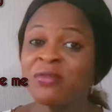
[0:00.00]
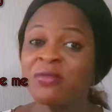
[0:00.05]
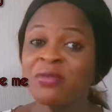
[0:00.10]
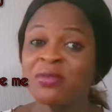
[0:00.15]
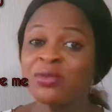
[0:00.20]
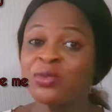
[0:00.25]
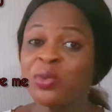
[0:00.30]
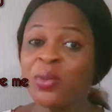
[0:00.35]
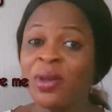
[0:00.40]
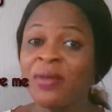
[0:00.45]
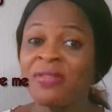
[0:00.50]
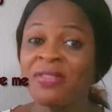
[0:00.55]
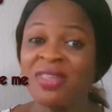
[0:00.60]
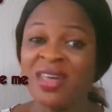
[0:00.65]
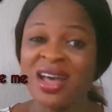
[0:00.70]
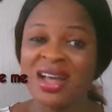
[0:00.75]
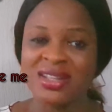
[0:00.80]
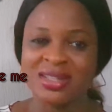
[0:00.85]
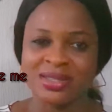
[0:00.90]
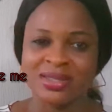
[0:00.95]
for doing
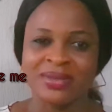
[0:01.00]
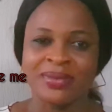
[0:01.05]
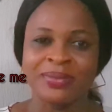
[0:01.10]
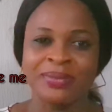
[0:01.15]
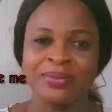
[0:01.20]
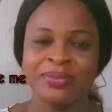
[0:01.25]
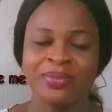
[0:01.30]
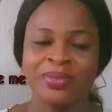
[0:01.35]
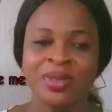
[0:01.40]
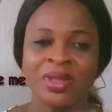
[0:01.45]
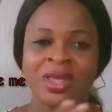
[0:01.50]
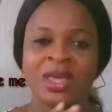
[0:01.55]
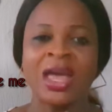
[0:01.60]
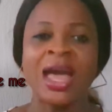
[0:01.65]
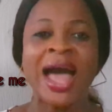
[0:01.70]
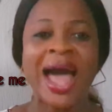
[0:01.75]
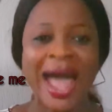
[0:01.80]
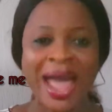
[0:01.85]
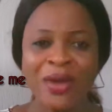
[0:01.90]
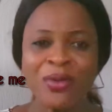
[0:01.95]
that?
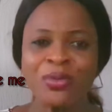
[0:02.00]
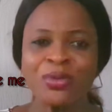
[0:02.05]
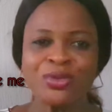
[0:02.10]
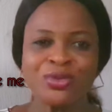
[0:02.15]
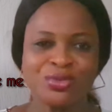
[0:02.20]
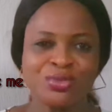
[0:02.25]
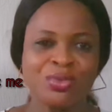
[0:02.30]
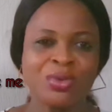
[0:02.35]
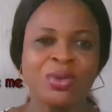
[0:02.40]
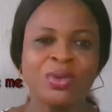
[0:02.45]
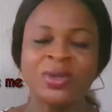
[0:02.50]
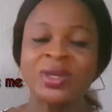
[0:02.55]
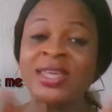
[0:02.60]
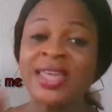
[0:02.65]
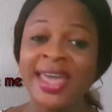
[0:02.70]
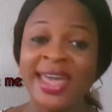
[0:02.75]
I was wrong.